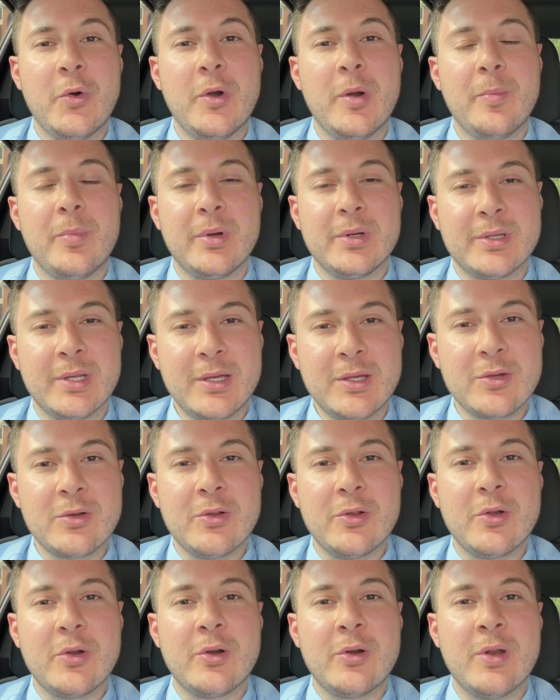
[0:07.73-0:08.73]
in
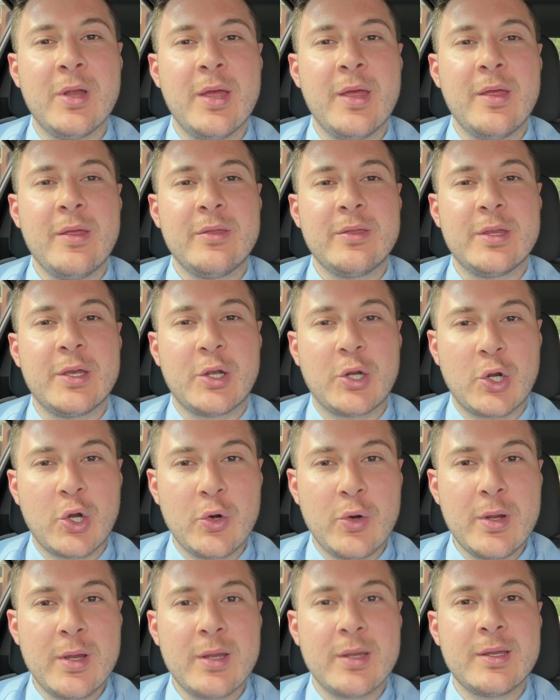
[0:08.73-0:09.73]
particular, the
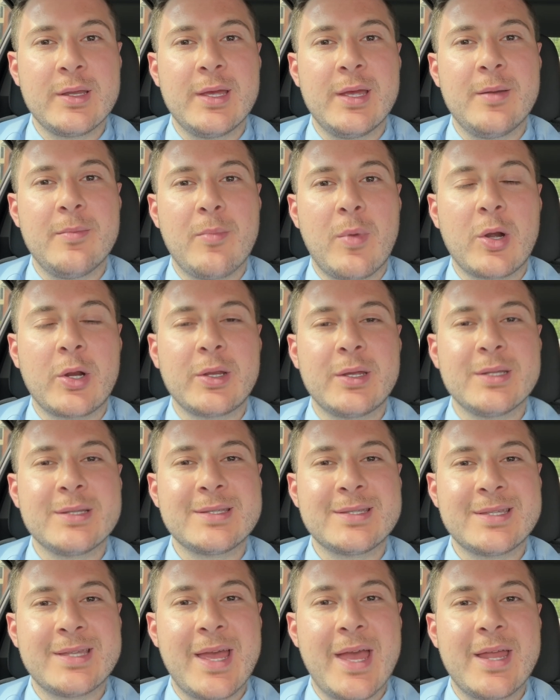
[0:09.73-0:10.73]
current and market
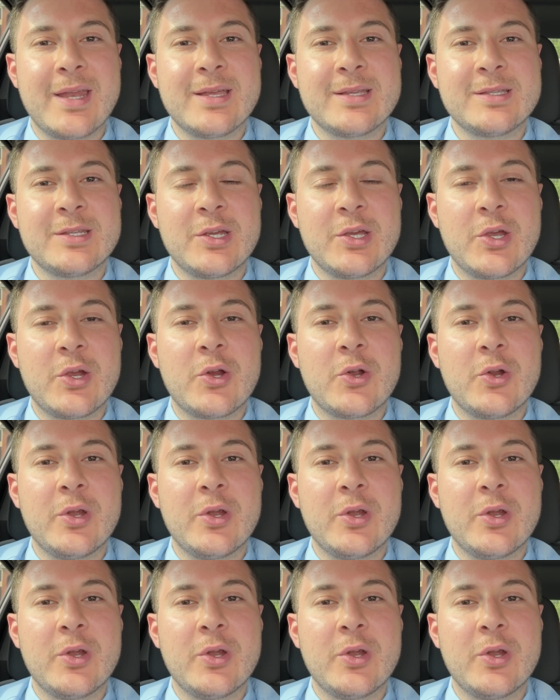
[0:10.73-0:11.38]
status here